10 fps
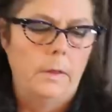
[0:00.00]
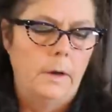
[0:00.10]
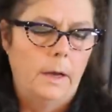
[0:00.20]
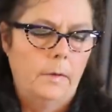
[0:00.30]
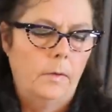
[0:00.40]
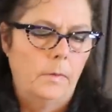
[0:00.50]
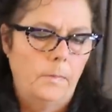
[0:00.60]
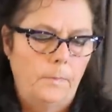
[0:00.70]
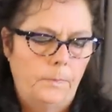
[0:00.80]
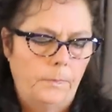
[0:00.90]
the next
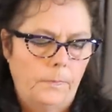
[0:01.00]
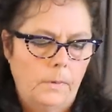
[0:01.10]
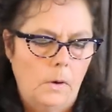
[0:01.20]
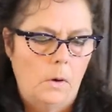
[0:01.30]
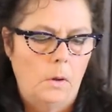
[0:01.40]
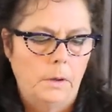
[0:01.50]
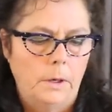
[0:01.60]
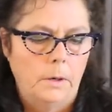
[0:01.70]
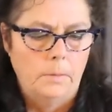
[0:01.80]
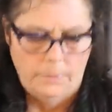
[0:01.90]
hole
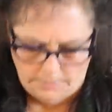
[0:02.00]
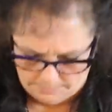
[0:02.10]
here with a